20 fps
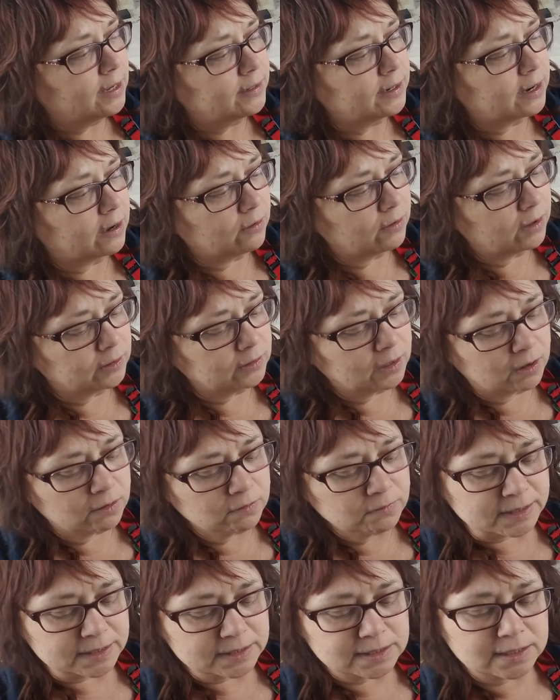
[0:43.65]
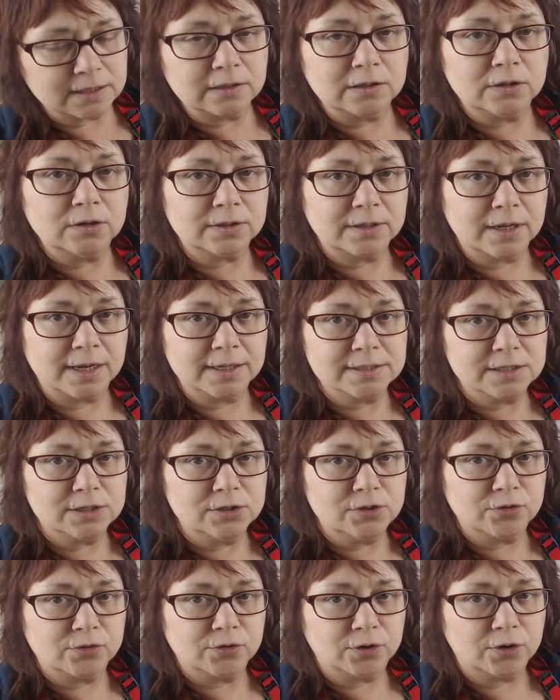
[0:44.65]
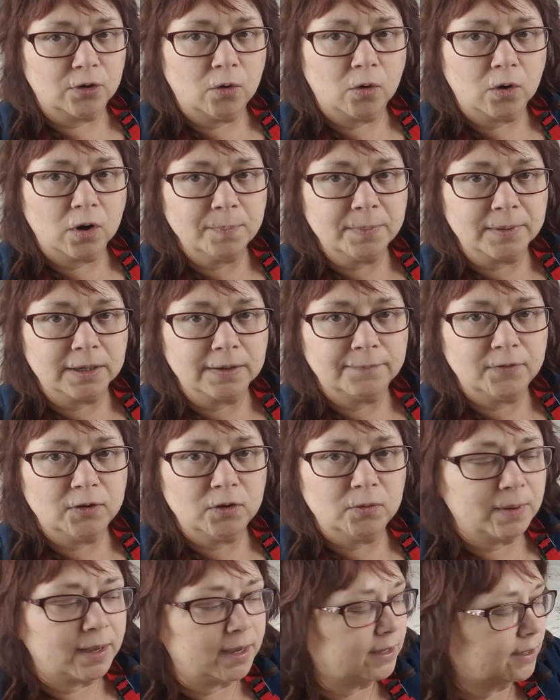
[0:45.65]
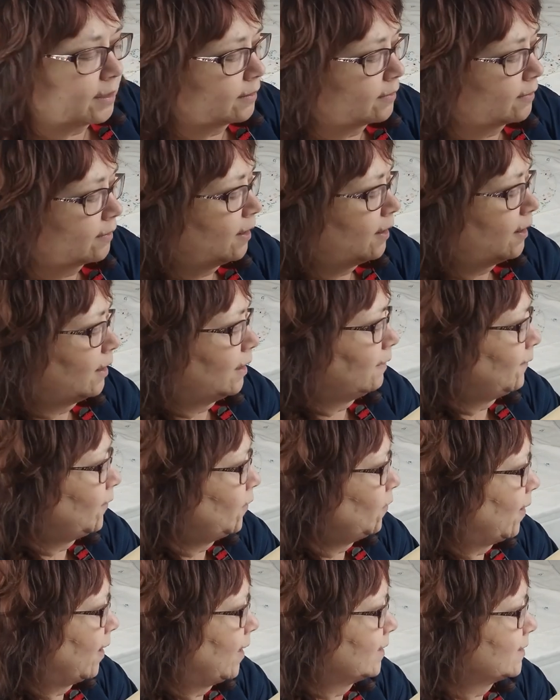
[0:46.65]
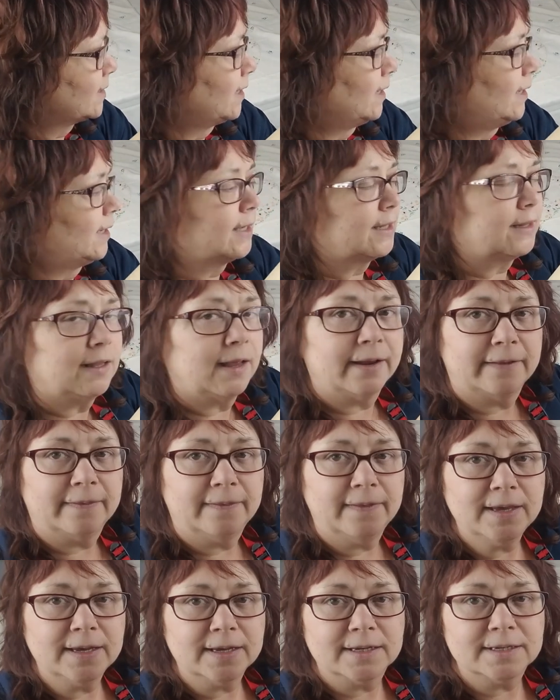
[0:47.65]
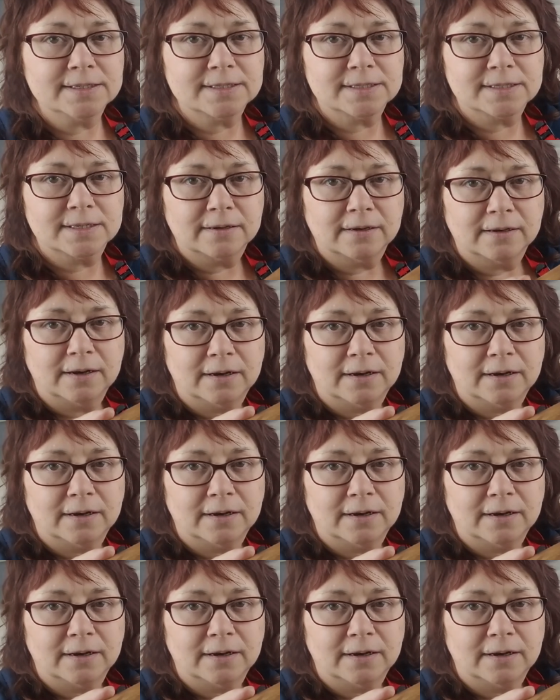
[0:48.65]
Now alone these can look nice in your decor, but if you make it, if you antique it like this,